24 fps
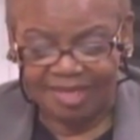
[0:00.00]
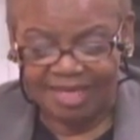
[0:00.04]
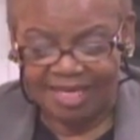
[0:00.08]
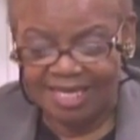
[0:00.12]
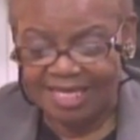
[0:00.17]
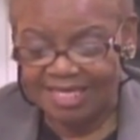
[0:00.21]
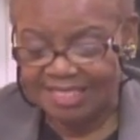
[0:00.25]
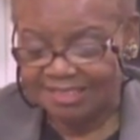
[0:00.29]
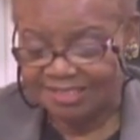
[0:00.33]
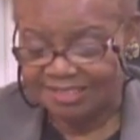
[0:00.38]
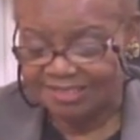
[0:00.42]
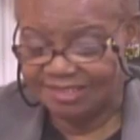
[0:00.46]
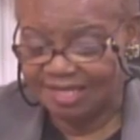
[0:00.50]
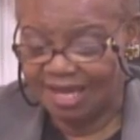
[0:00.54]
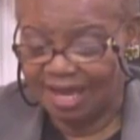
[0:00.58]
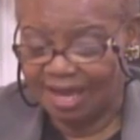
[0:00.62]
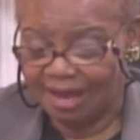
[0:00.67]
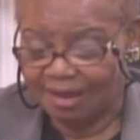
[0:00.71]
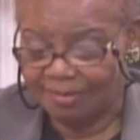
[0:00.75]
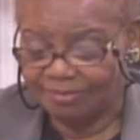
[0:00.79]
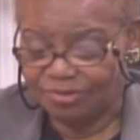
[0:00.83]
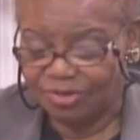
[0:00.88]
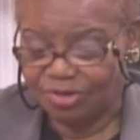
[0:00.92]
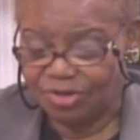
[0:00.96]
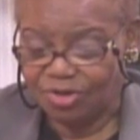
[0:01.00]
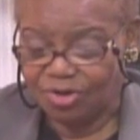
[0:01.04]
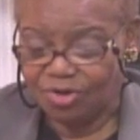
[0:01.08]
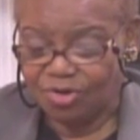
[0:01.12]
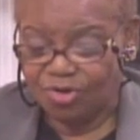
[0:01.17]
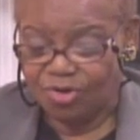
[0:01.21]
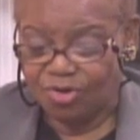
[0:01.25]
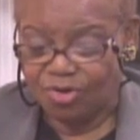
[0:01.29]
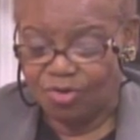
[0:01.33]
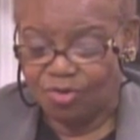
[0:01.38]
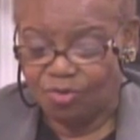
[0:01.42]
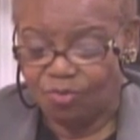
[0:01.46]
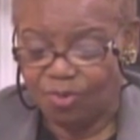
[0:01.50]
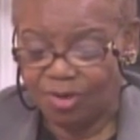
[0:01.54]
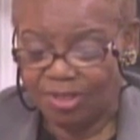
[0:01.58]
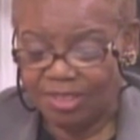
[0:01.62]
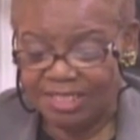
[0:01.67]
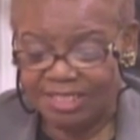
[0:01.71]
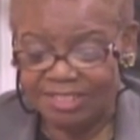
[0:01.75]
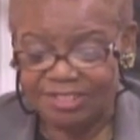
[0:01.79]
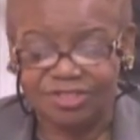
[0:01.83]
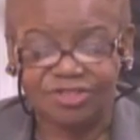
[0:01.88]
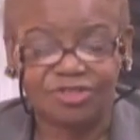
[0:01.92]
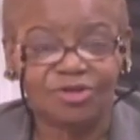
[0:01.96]
He stopped when
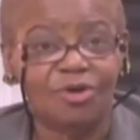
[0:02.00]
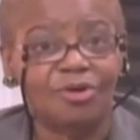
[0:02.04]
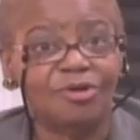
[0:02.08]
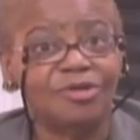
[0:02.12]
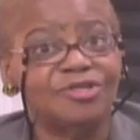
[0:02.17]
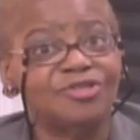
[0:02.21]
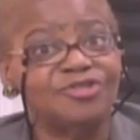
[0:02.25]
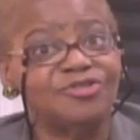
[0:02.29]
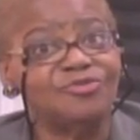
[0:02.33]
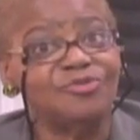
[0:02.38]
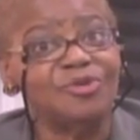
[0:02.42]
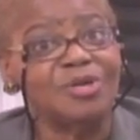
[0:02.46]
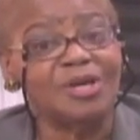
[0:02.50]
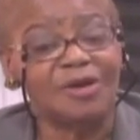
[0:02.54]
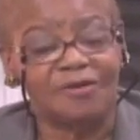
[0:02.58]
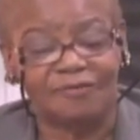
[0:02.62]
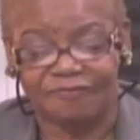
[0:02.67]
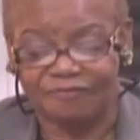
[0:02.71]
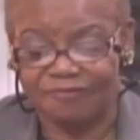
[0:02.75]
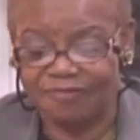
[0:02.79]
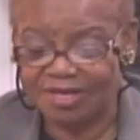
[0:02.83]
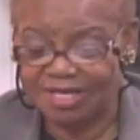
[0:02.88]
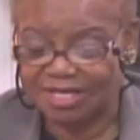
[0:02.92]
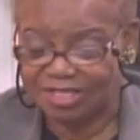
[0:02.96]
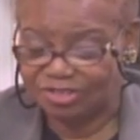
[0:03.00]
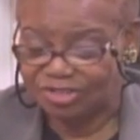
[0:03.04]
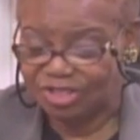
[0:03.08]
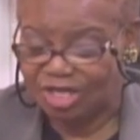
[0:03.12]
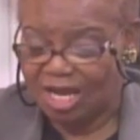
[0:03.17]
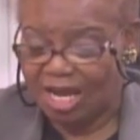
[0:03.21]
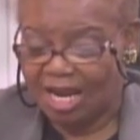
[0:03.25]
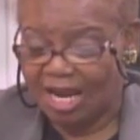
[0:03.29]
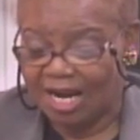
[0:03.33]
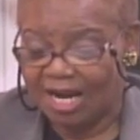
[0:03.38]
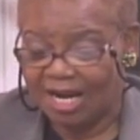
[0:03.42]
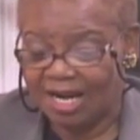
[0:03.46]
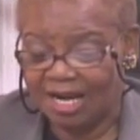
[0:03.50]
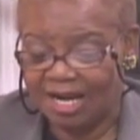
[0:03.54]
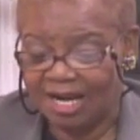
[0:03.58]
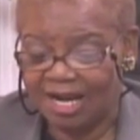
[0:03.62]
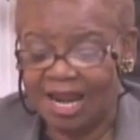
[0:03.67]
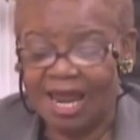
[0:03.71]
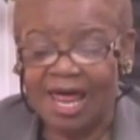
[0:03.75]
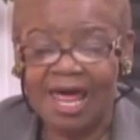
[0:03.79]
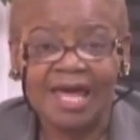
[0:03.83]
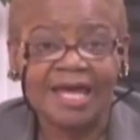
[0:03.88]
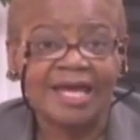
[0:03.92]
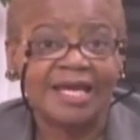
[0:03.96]
he saw the string of fish
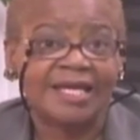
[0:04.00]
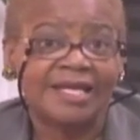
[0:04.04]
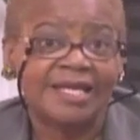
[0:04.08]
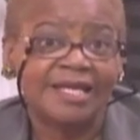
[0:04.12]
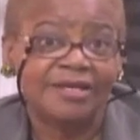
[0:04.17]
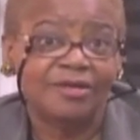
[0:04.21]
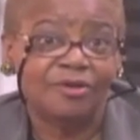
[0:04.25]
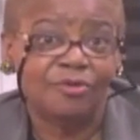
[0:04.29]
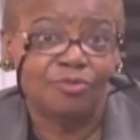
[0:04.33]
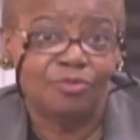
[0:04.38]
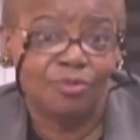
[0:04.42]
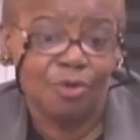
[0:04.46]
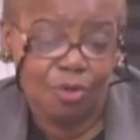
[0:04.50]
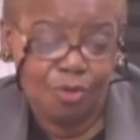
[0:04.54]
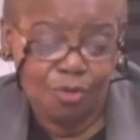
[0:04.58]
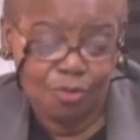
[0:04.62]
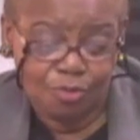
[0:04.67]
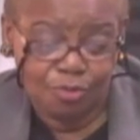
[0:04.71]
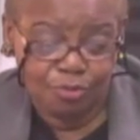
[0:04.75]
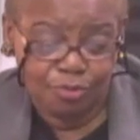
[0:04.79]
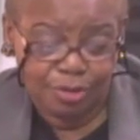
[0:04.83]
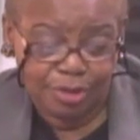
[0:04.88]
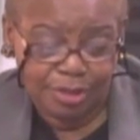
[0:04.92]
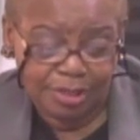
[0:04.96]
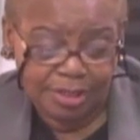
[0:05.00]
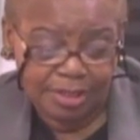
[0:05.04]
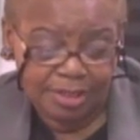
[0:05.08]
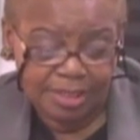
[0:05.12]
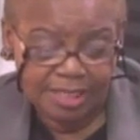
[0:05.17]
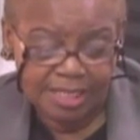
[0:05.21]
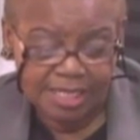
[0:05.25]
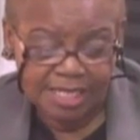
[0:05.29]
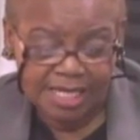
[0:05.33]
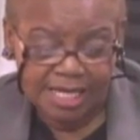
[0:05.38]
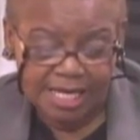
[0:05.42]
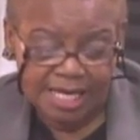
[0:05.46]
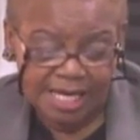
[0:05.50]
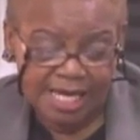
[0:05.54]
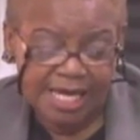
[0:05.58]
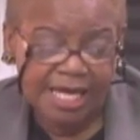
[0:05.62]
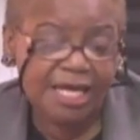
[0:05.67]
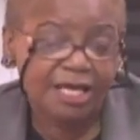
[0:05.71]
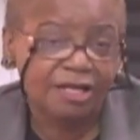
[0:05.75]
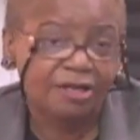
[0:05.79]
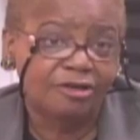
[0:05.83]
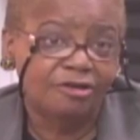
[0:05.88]
lying in the road. He